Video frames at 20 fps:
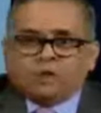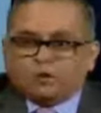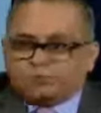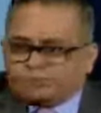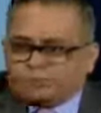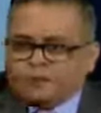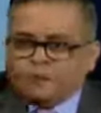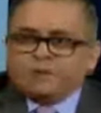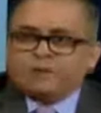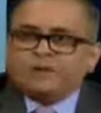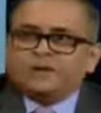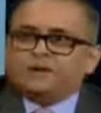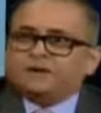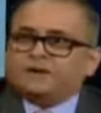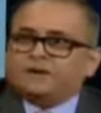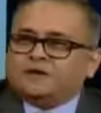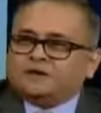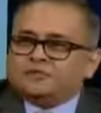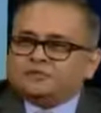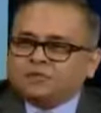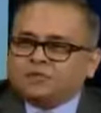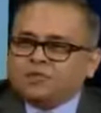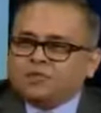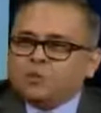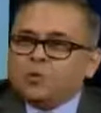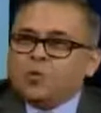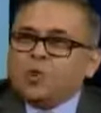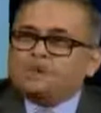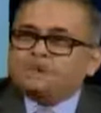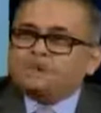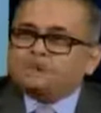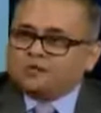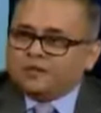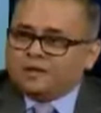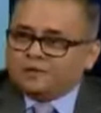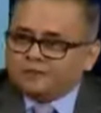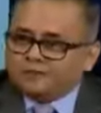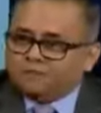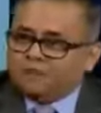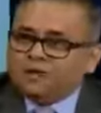Good people in the industry who have the
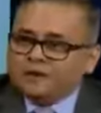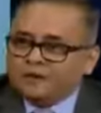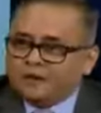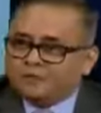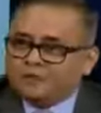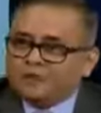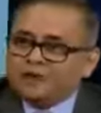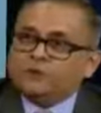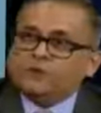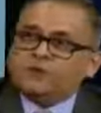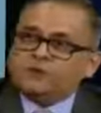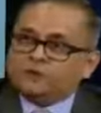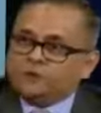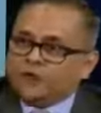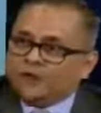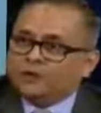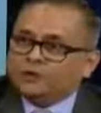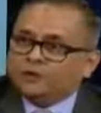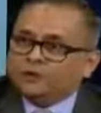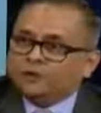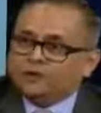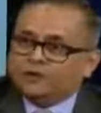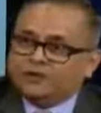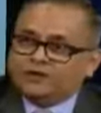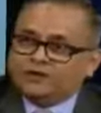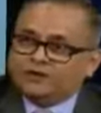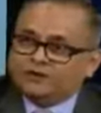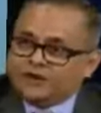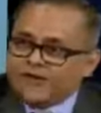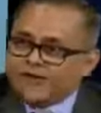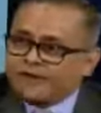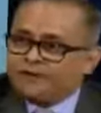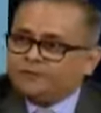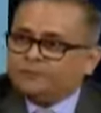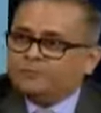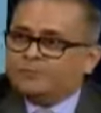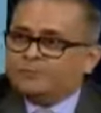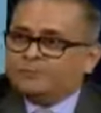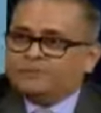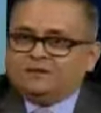capability to deliver value in
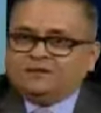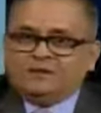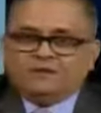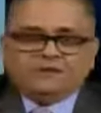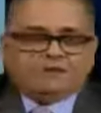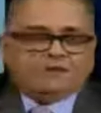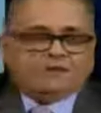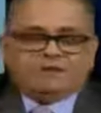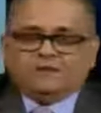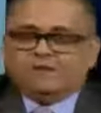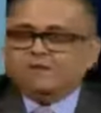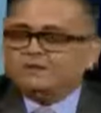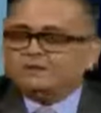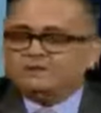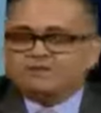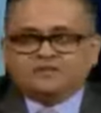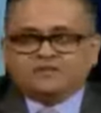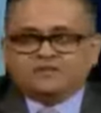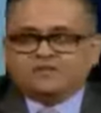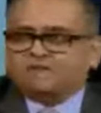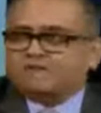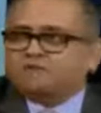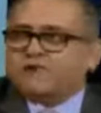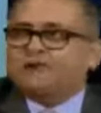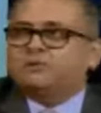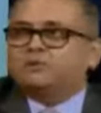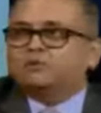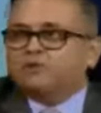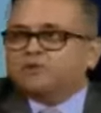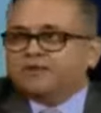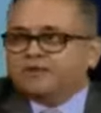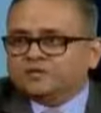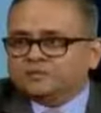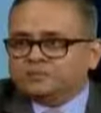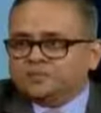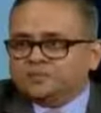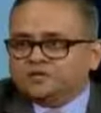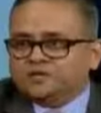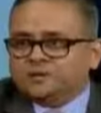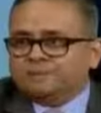academics, they feel it's a waste of time to
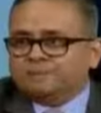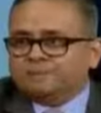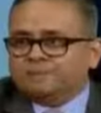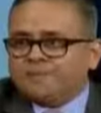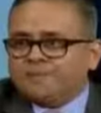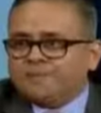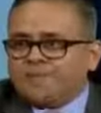engage with them.